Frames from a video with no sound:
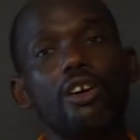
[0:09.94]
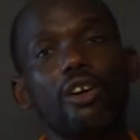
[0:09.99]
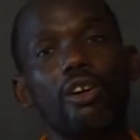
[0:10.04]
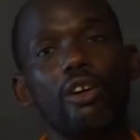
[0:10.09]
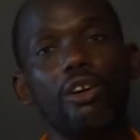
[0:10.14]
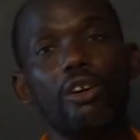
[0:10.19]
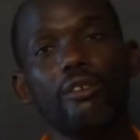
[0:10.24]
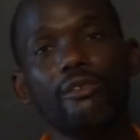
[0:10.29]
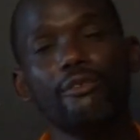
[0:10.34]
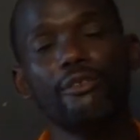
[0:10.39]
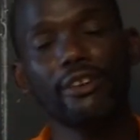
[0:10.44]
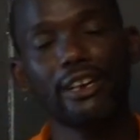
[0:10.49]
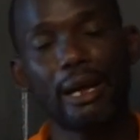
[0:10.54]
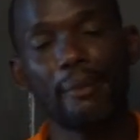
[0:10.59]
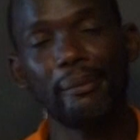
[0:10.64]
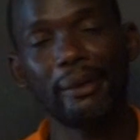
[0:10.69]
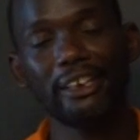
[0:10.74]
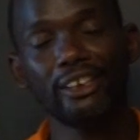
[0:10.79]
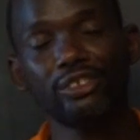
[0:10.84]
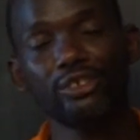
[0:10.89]
of
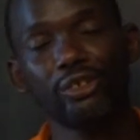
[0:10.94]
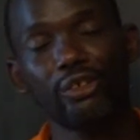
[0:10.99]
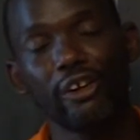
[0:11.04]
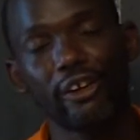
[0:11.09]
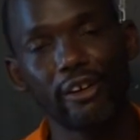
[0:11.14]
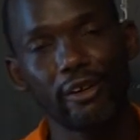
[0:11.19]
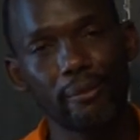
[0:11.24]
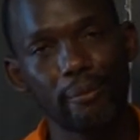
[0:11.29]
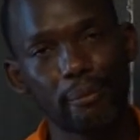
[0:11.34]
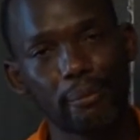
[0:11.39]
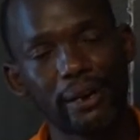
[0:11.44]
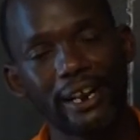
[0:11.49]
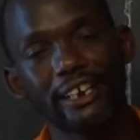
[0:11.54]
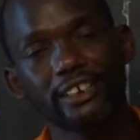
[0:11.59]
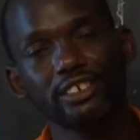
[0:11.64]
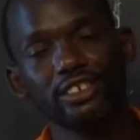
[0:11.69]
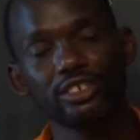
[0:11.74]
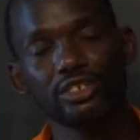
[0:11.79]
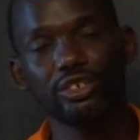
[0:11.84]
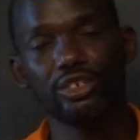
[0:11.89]
fundamental
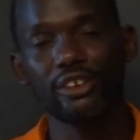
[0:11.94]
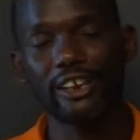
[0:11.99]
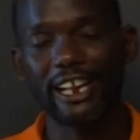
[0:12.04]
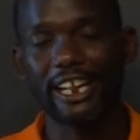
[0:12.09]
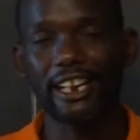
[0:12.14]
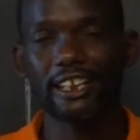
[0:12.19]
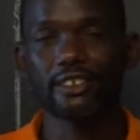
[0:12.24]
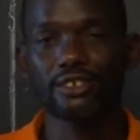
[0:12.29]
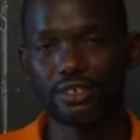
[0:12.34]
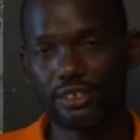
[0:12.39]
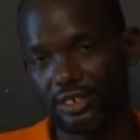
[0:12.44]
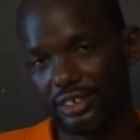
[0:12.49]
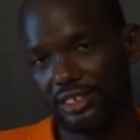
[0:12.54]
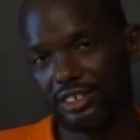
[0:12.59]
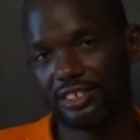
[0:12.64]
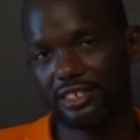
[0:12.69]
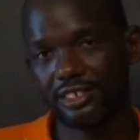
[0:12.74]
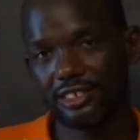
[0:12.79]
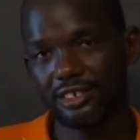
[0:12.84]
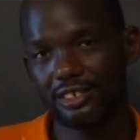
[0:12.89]
practical
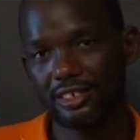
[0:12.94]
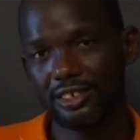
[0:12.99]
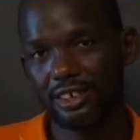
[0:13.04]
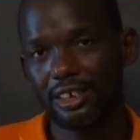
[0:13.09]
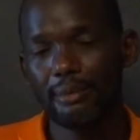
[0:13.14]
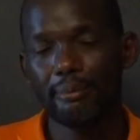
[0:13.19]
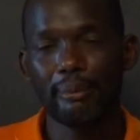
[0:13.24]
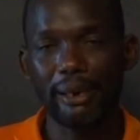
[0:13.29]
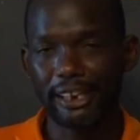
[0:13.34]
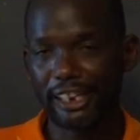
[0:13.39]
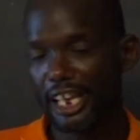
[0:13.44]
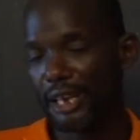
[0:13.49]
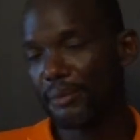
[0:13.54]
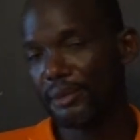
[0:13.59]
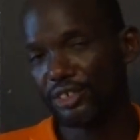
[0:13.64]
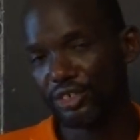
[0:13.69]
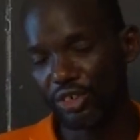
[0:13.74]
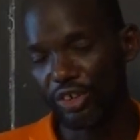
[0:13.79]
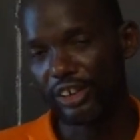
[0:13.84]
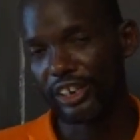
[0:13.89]
electronics. My name
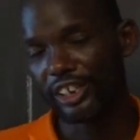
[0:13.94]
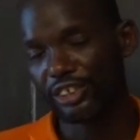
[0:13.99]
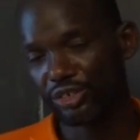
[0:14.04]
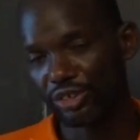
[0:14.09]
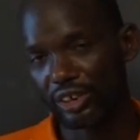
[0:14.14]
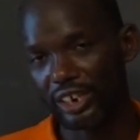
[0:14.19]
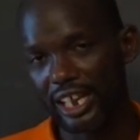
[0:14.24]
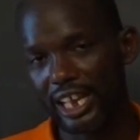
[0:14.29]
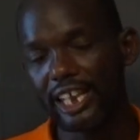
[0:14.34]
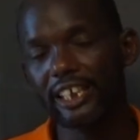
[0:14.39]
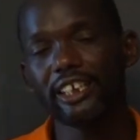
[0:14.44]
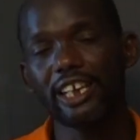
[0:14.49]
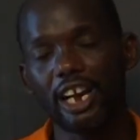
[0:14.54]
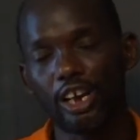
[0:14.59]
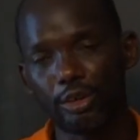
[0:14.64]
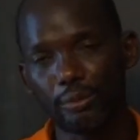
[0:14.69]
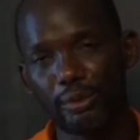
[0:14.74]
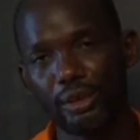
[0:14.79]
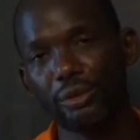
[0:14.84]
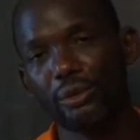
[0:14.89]
is Olenjolai,
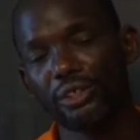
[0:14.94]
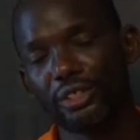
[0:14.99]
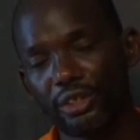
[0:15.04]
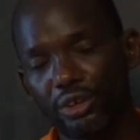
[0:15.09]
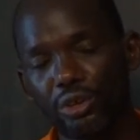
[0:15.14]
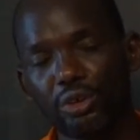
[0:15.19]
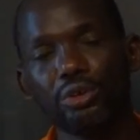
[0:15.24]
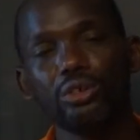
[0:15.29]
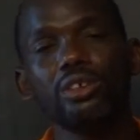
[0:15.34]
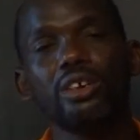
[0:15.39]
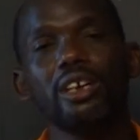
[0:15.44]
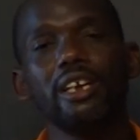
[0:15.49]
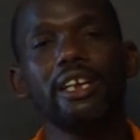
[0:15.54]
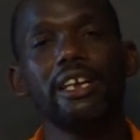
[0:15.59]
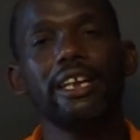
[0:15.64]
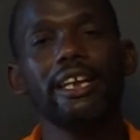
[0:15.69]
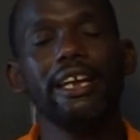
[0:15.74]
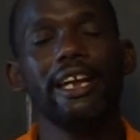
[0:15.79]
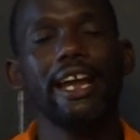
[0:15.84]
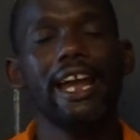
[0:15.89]
I'll be with you.
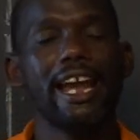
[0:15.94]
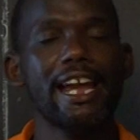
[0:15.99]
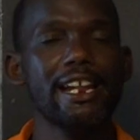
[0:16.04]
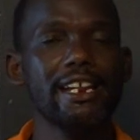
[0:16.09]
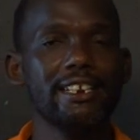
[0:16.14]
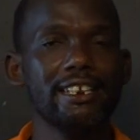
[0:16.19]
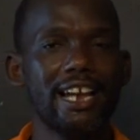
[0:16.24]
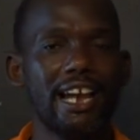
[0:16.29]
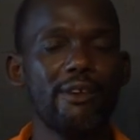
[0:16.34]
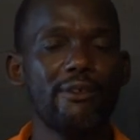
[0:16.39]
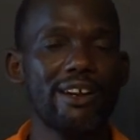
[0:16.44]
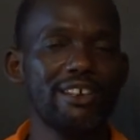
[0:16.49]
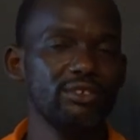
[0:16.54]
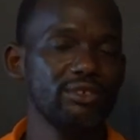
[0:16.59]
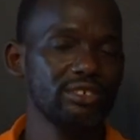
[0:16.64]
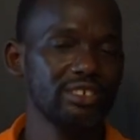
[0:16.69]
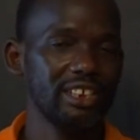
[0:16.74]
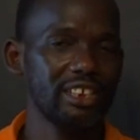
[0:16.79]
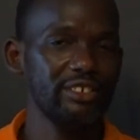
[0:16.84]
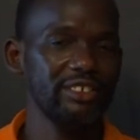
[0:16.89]
And I want to
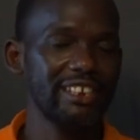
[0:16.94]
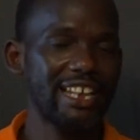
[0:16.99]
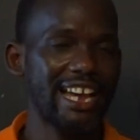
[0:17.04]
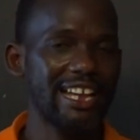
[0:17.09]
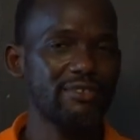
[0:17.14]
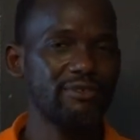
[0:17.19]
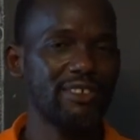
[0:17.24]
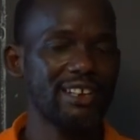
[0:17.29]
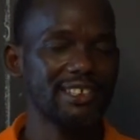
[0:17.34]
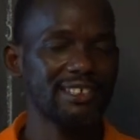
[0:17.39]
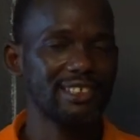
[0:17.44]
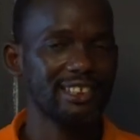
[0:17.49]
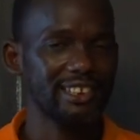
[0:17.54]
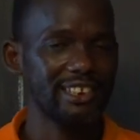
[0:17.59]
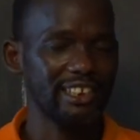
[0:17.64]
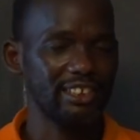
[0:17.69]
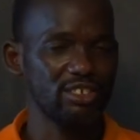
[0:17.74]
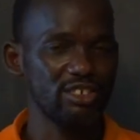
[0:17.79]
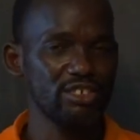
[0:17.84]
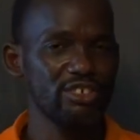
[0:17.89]
tell you in advance that
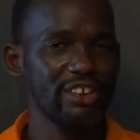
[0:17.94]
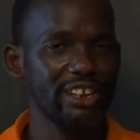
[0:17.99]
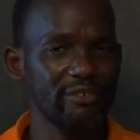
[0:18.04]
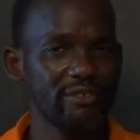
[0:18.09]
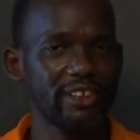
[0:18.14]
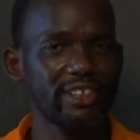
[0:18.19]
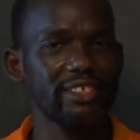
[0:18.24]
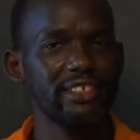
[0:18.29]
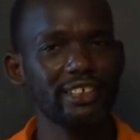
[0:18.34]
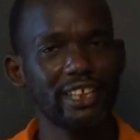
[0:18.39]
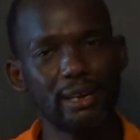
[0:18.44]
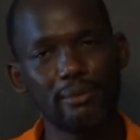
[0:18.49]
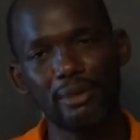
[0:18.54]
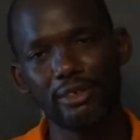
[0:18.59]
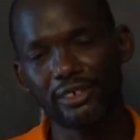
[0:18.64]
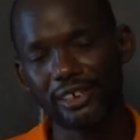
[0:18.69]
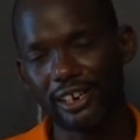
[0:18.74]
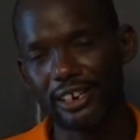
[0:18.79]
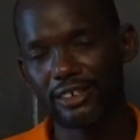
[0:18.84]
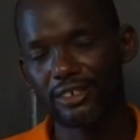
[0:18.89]
I don't know everything
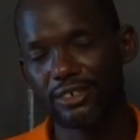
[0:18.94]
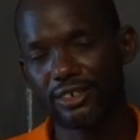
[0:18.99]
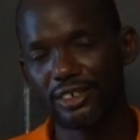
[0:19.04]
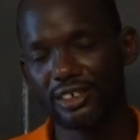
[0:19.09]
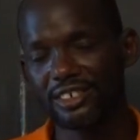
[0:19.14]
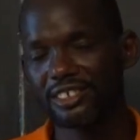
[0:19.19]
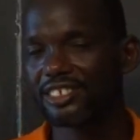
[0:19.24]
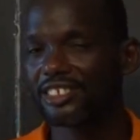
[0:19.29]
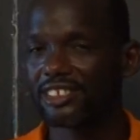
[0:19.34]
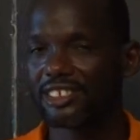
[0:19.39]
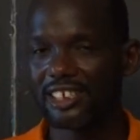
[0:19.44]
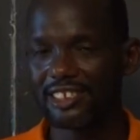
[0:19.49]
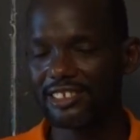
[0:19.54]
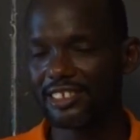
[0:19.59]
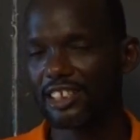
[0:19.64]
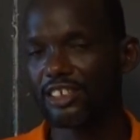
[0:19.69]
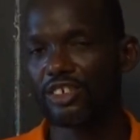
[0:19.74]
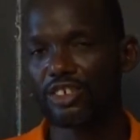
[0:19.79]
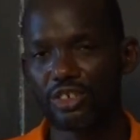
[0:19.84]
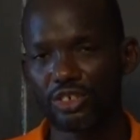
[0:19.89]
about electronics, just
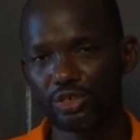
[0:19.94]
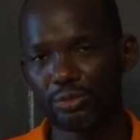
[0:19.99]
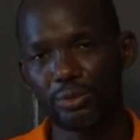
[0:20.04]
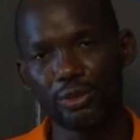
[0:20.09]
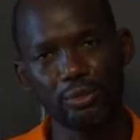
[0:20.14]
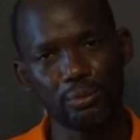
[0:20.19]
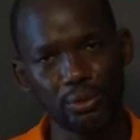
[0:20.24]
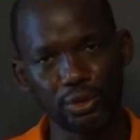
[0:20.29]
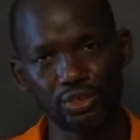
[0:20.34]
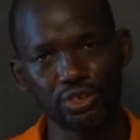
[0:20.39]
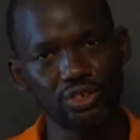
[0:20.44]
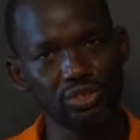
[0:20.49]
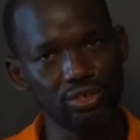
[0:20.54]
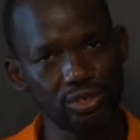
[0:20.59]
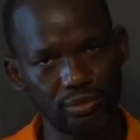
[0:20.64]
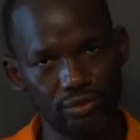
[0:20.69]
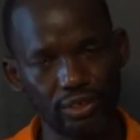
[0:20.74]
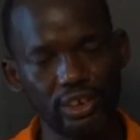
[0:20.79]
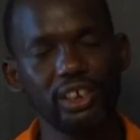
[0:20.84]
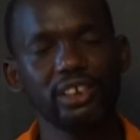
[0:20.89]
I know small portions
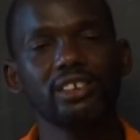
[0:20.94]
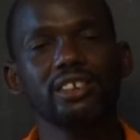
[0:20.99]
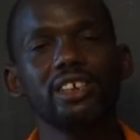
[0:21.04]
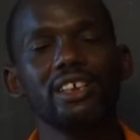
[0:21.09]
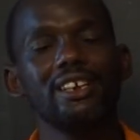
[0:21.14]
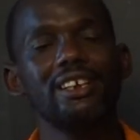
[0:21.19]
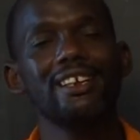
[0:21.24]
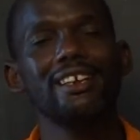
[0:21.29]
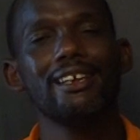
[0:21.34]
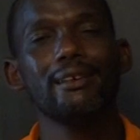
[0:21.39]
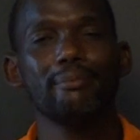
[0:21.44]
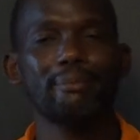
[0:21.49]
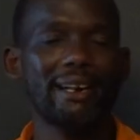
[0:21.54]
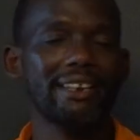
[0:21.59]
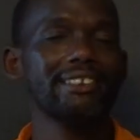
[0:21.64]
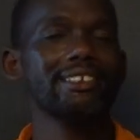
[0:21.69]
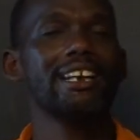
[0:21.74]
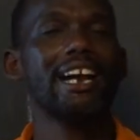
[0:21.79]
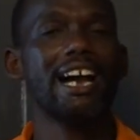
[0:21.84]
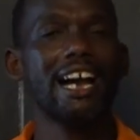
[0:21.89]
of it.
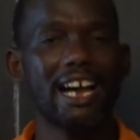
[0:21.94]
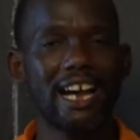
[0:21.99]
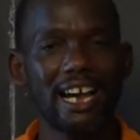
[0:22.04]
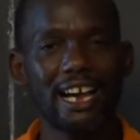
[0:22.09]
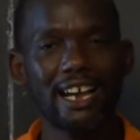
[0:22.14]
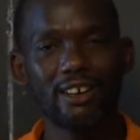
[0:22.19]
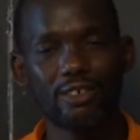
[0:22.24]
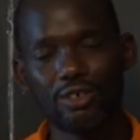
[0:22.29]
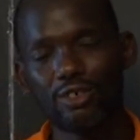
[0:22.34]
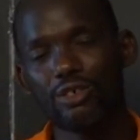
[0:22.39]
But I